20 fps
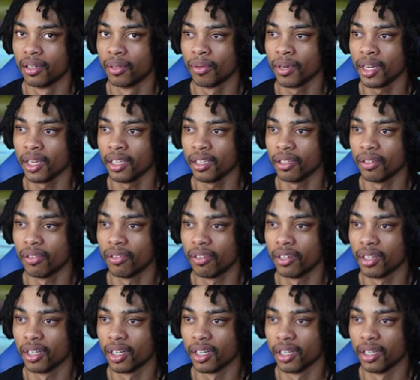Why are you
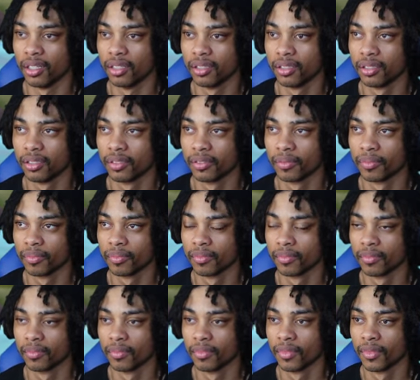doing that?
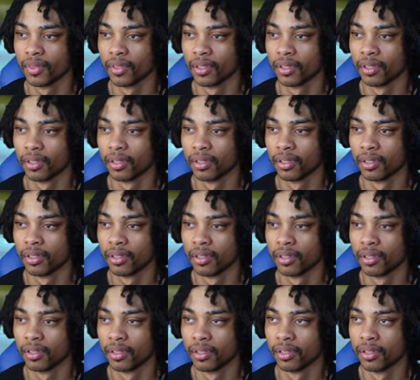Oh, uh,
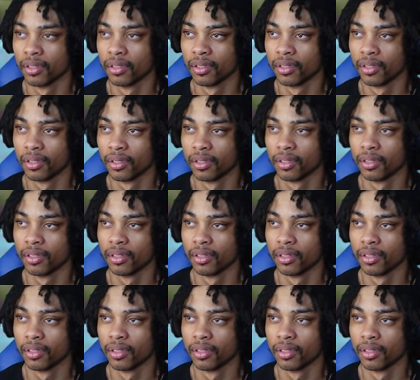you're not a